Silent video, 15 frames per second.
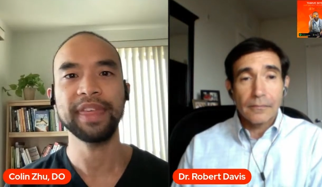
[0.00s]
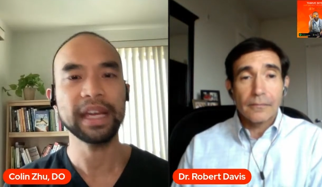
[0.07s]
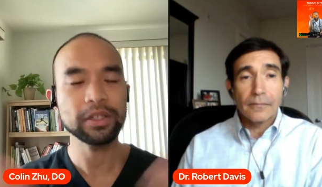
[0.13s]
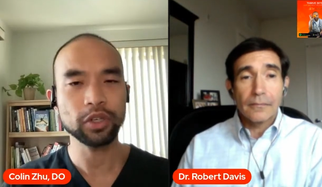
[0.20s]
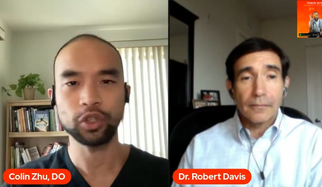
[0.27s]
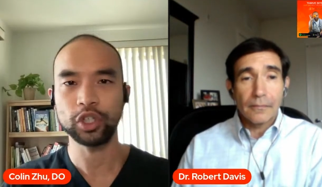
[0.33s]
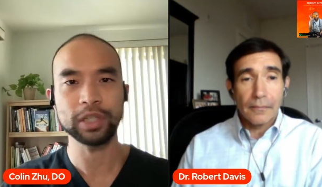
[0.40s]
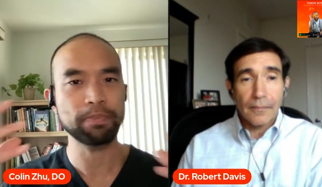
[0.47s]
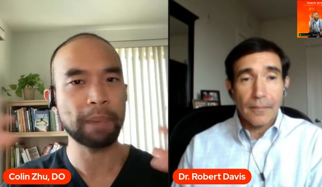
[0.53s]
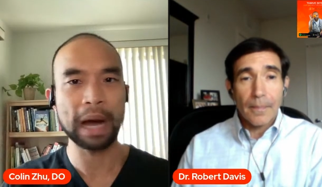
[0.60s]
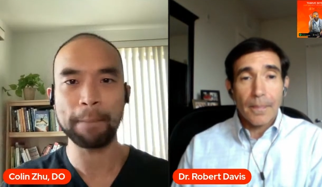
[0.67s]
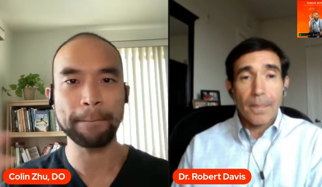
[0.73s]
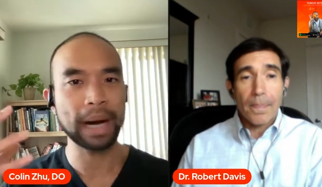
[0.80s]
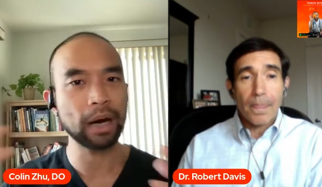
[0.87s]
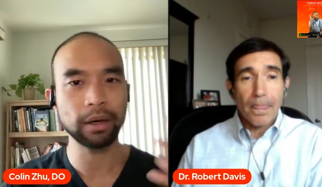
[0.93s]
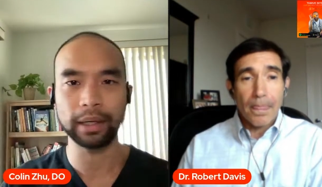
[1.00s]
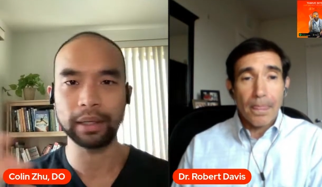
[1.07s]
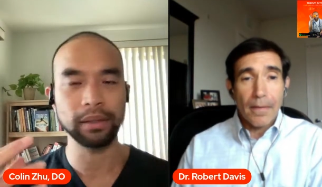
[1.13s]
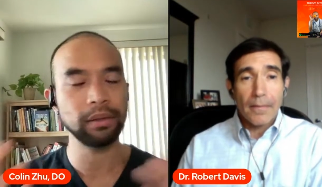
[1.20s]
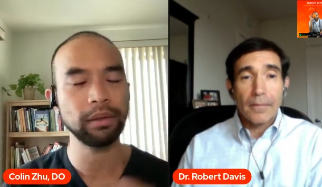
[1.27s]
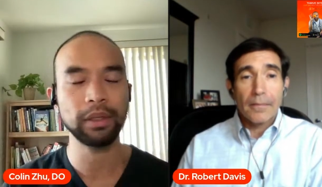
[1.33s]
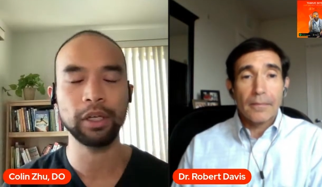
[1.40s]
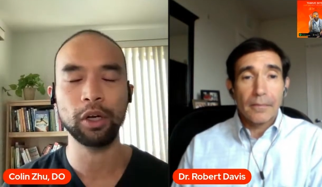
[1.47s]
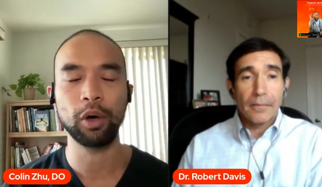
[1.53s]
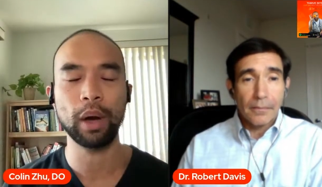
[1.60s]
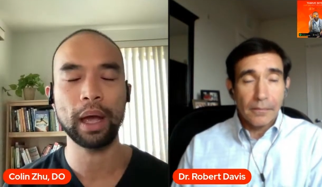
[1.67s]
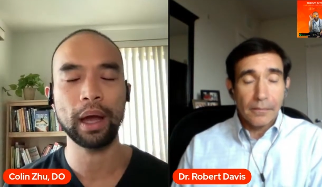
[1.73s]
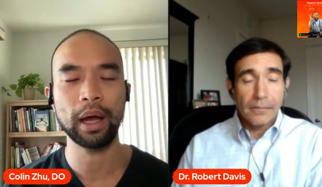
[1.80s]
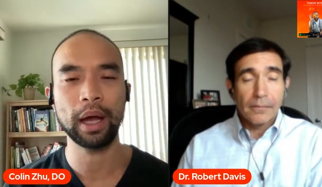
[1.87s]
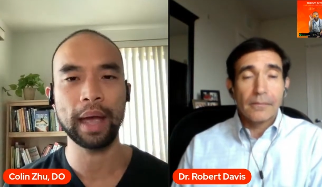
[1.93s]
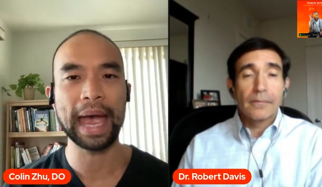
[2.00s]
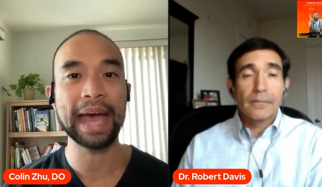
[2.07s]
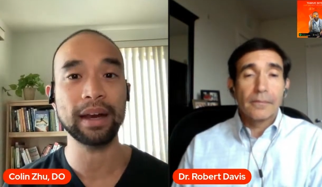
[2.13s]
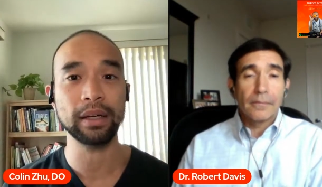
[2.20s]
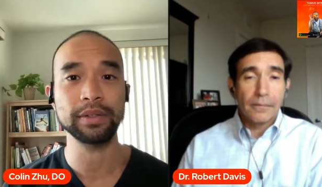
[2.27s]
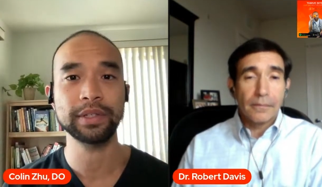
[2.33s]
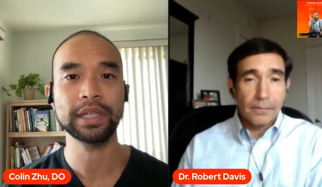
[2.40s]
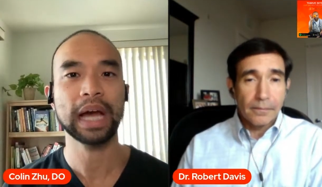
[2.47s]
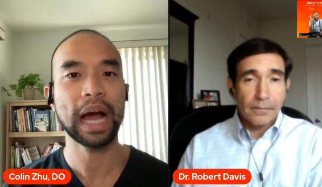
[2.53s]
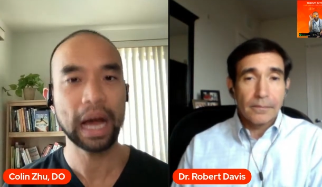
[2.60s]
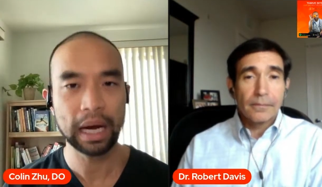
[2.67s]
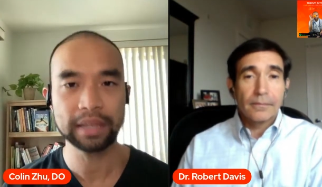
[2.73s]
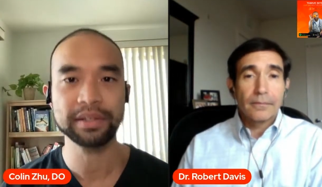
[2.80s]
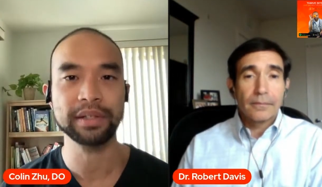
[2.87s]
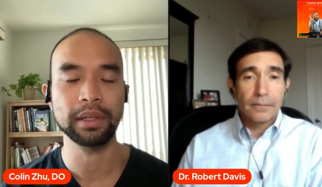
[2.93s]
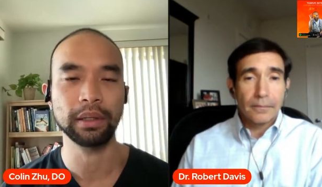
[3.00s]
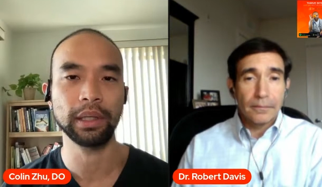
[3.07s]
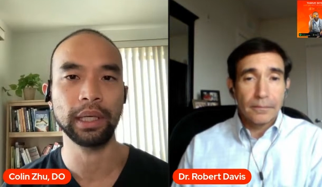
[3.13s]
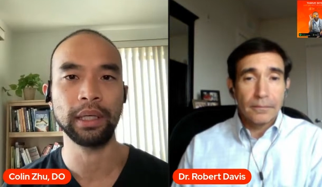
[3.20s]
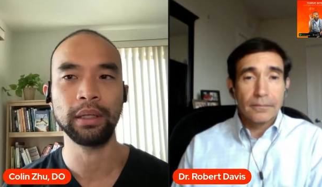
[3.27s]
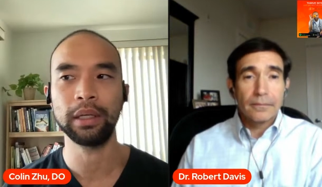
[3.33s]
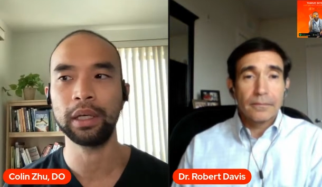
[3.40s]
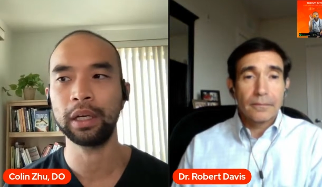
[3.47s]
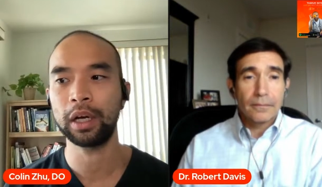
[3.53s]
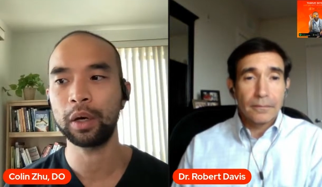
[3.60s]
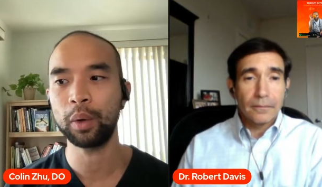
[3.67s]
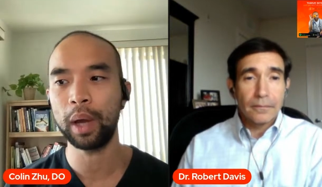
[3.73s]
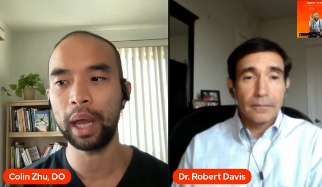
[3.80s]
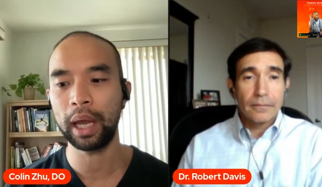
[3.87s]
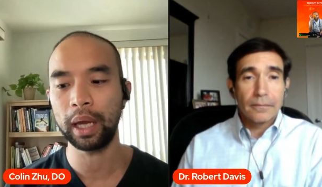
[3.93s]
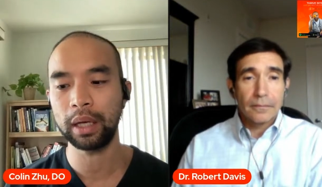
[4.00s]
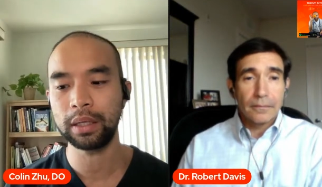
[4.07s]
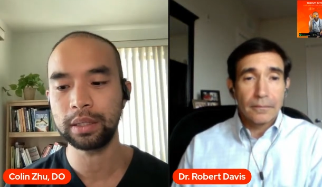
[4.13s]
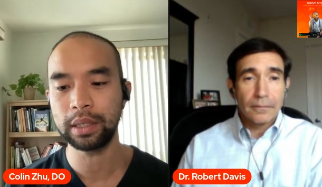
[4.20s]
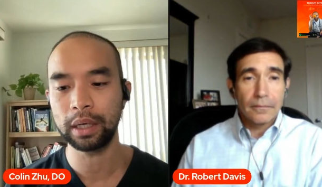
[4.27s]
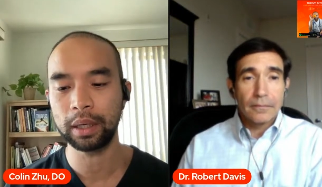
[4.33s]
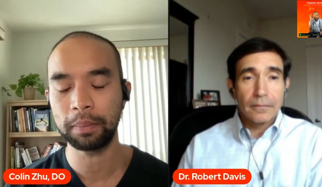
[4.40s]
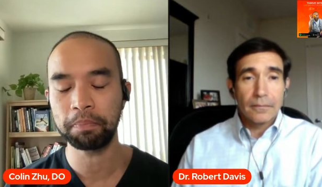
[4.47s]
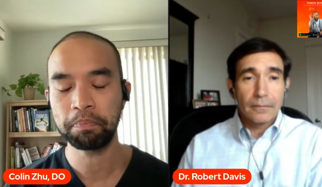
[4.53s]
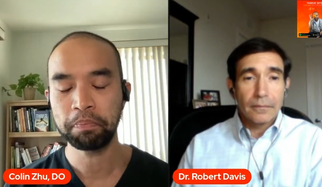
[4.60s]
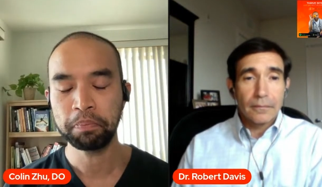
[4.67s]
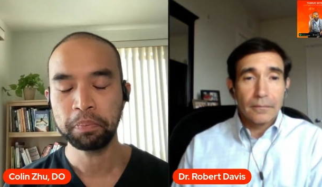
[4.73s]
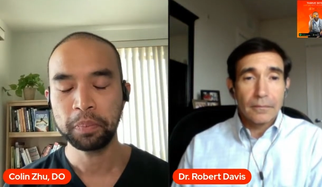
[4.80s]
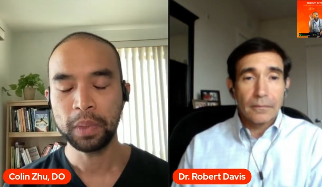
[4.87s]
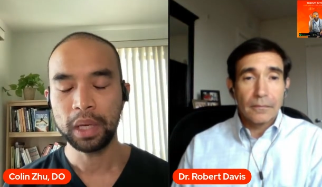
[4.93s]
Speaker 1: things are just bombarded, you know, uh, at us constantly, you know, and um,